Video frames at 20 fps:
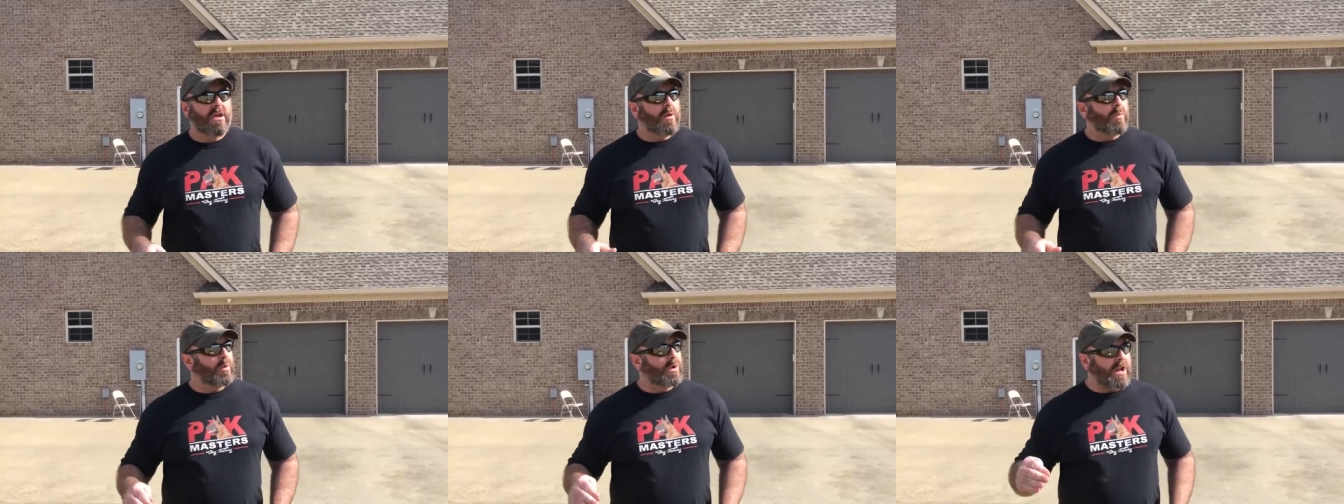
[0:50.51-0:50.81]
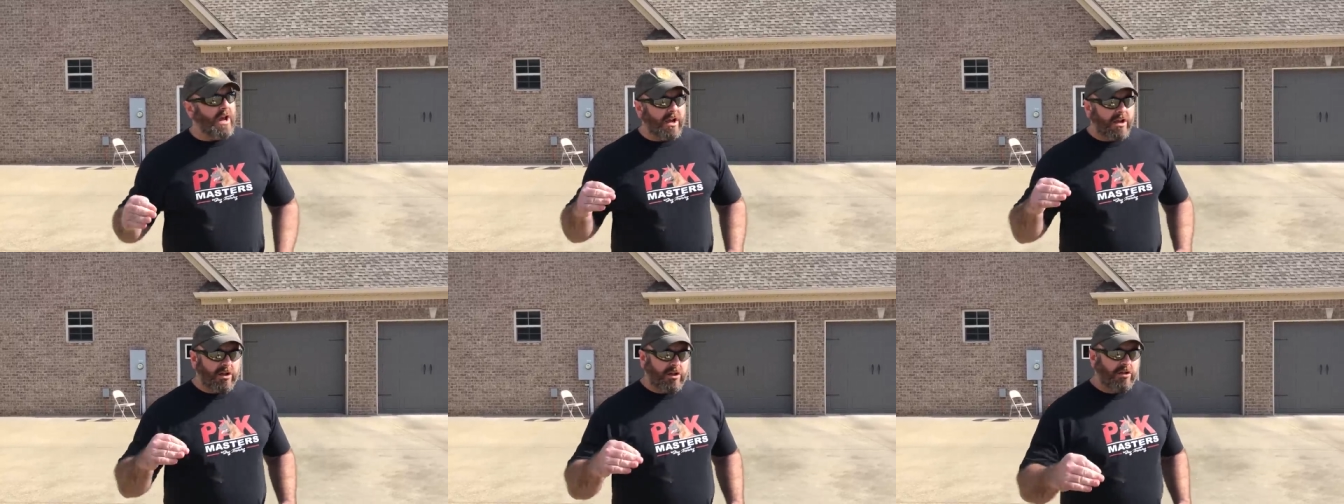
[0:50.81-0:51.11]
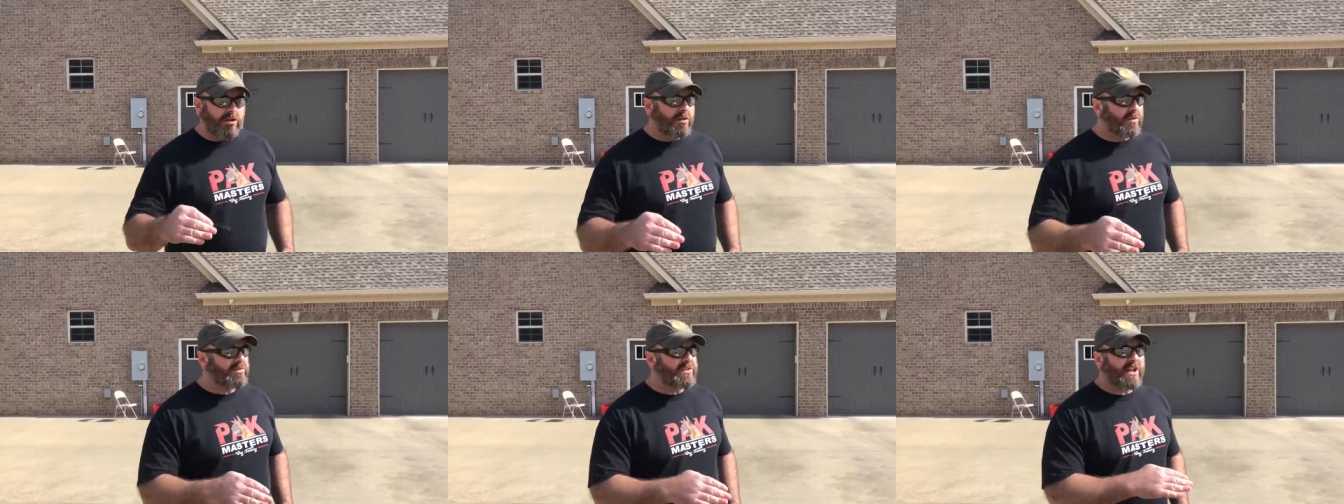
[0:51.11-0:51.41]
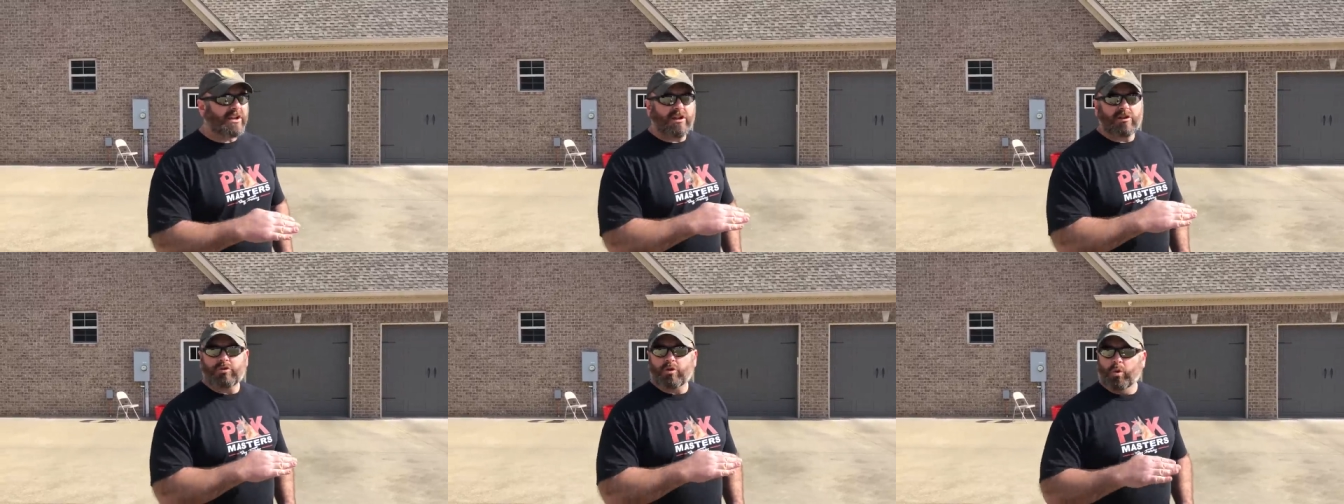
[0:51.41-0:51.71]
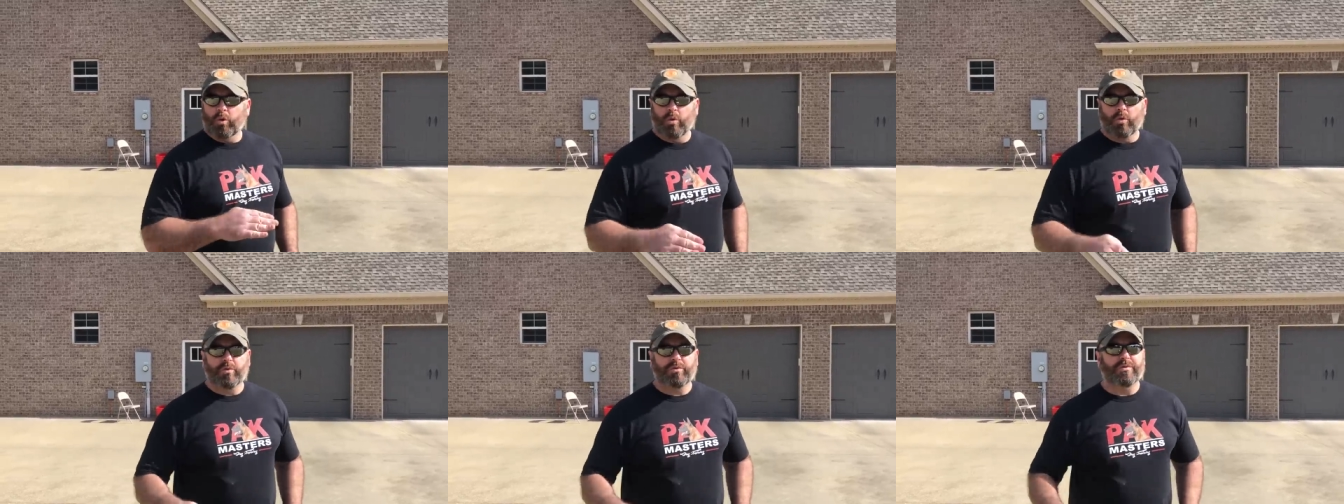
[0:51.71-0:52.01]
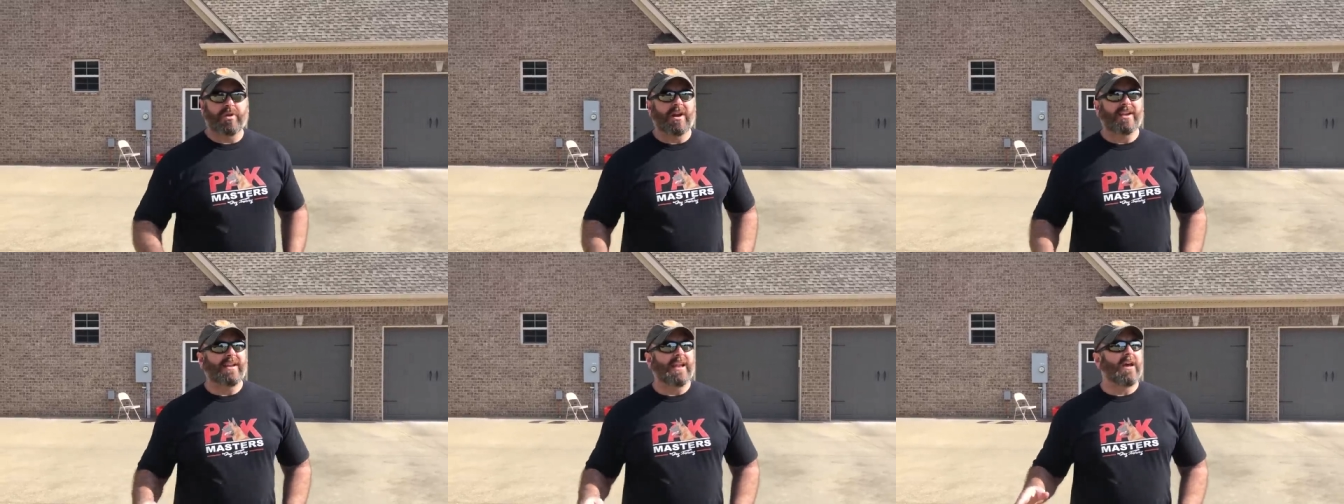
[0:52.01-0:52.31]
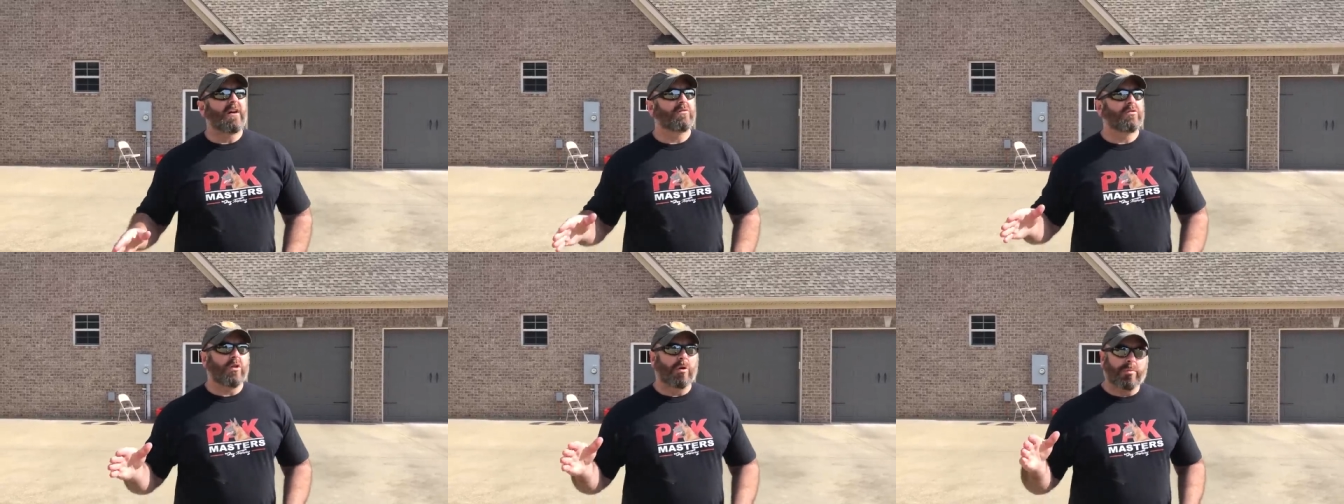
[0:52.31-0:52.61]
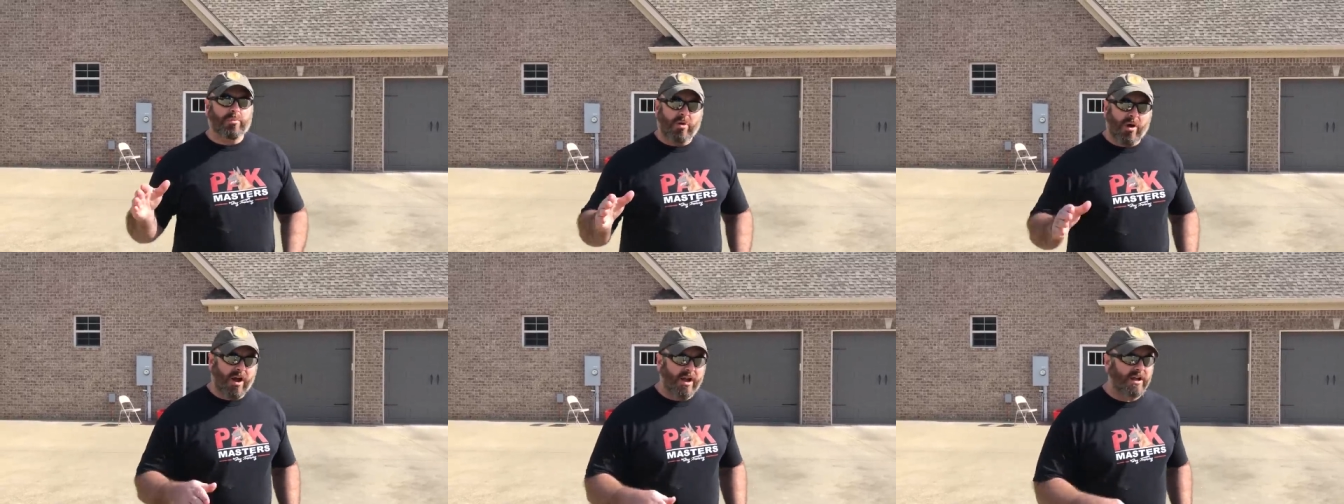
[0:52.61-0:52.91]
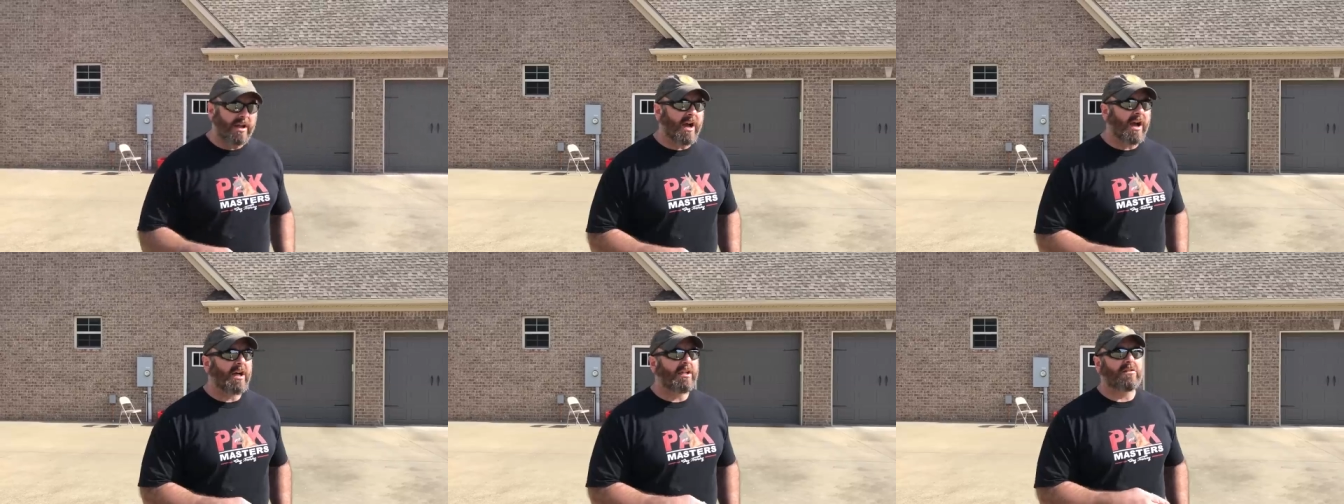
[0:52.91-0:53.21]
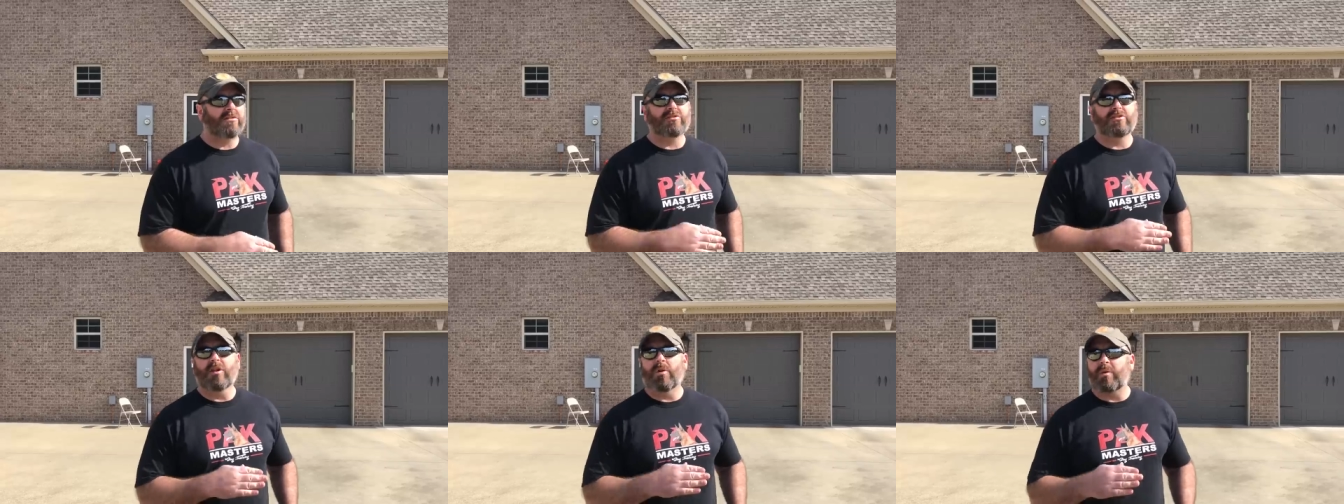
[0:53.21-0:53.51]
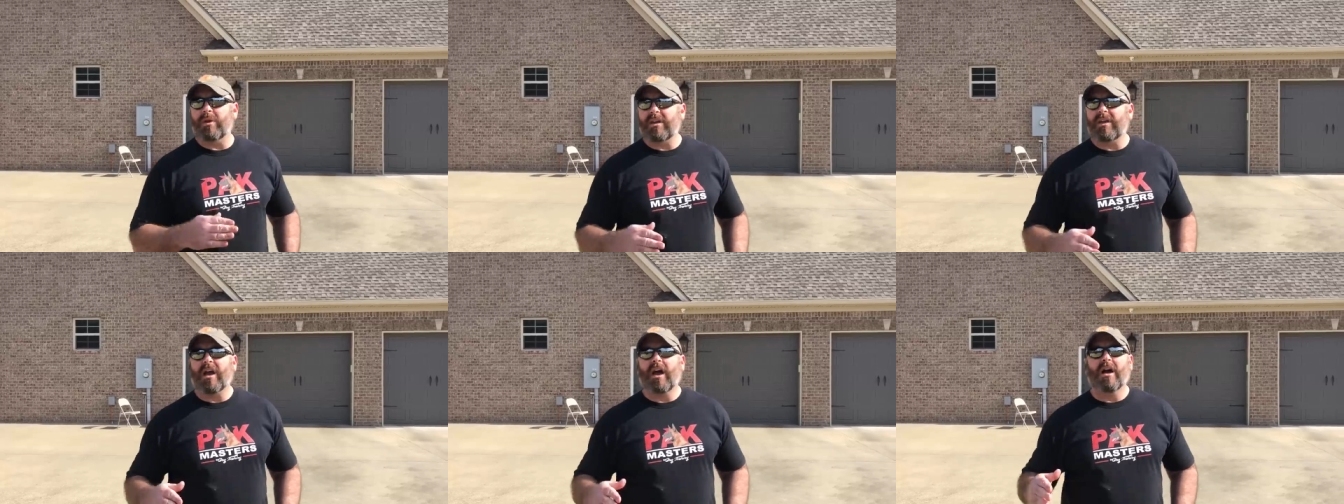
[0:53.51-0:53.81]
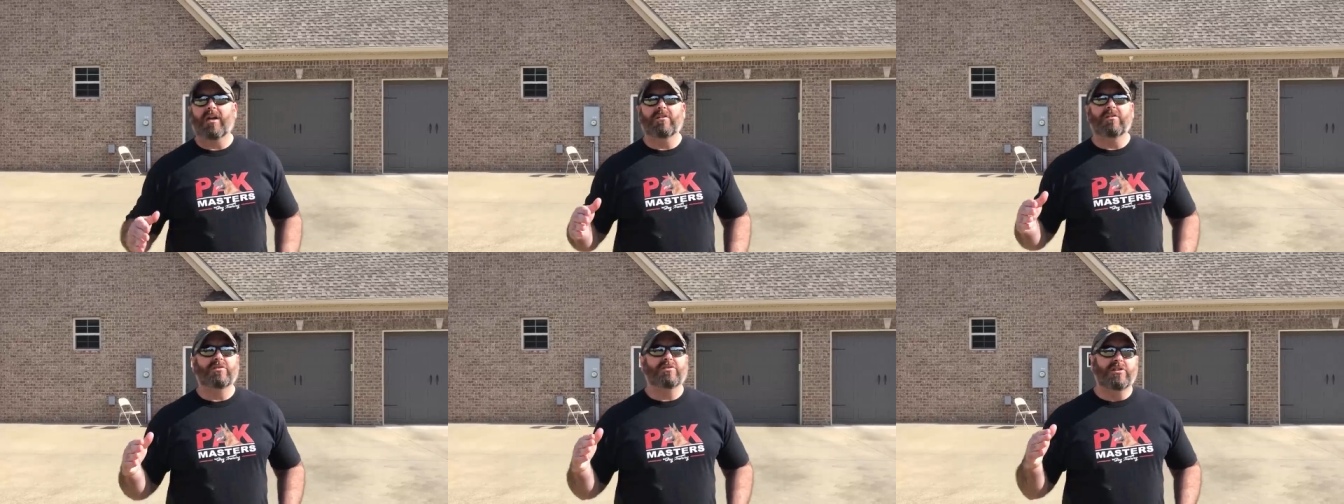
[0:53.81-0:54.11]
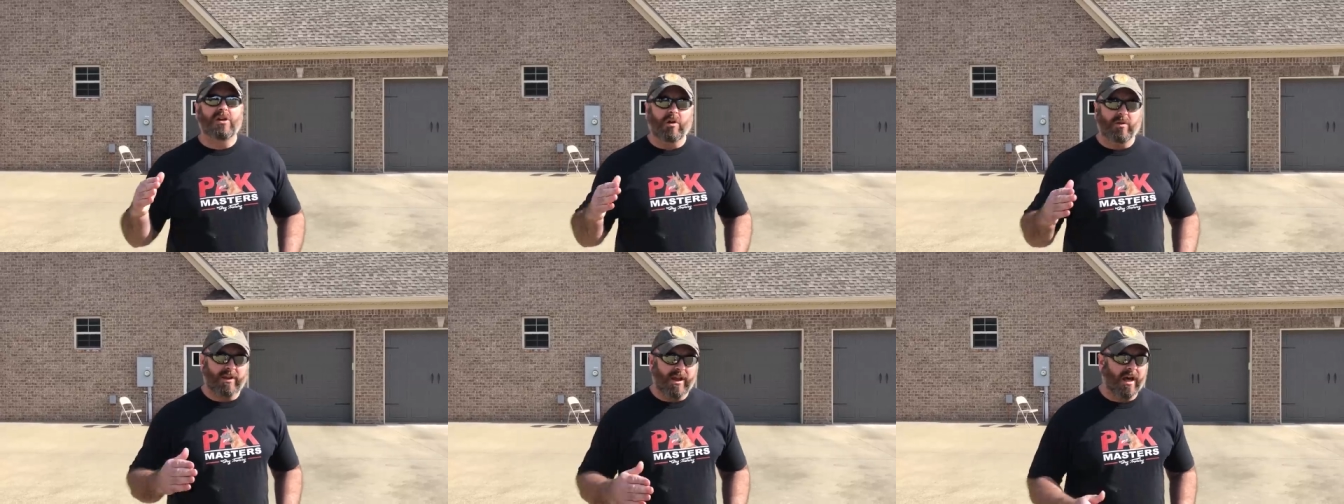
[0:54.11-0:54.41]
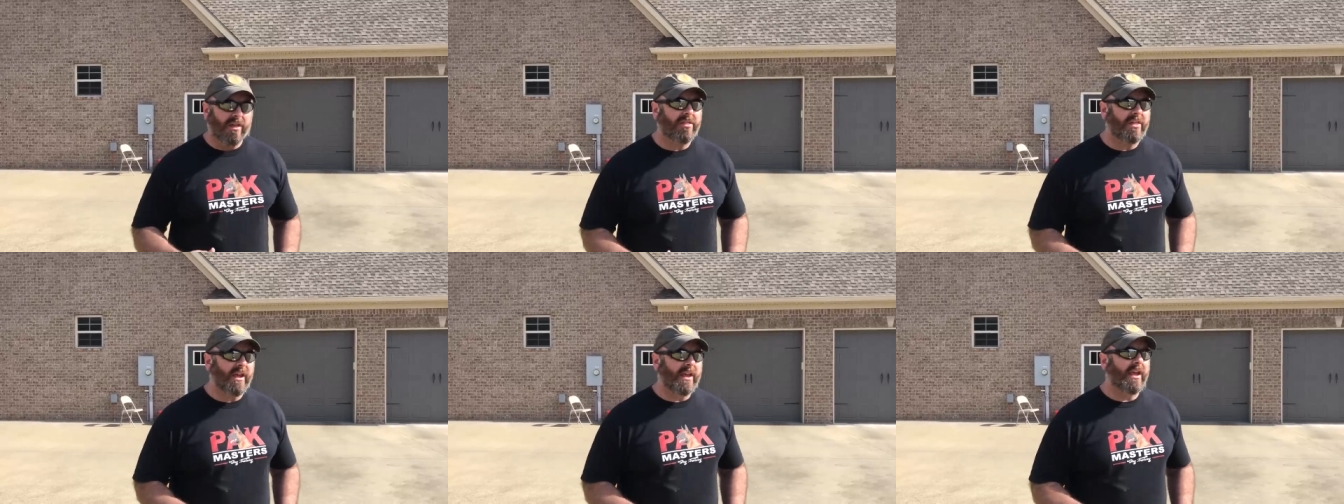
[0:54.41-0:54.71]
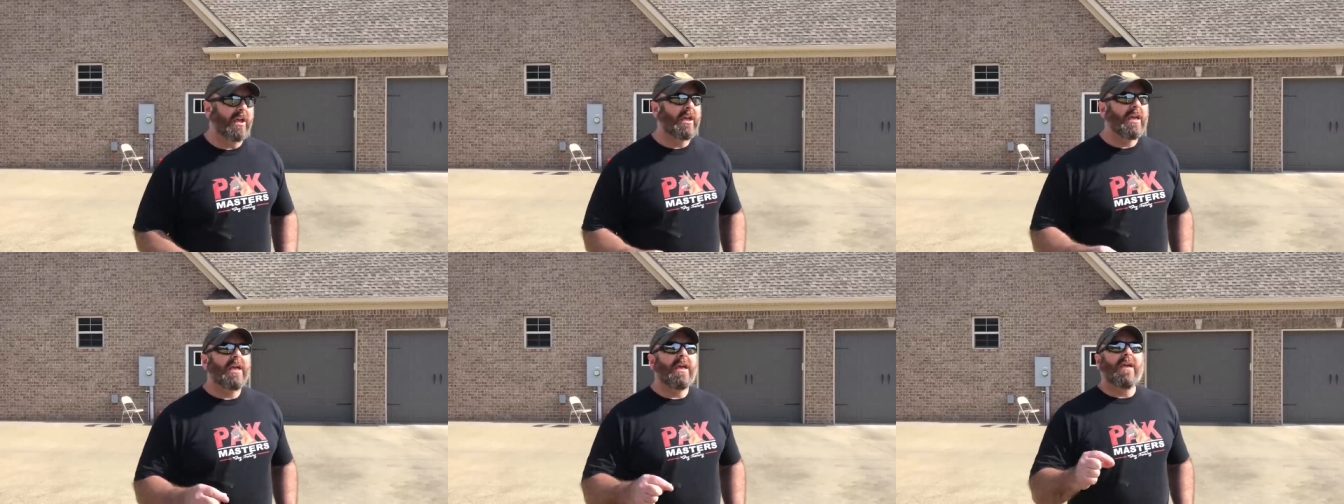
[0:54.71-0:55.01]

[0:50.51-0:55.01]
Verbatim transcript: We're not gonna use any tools right now, no prong collars, no e-collars, no nothing.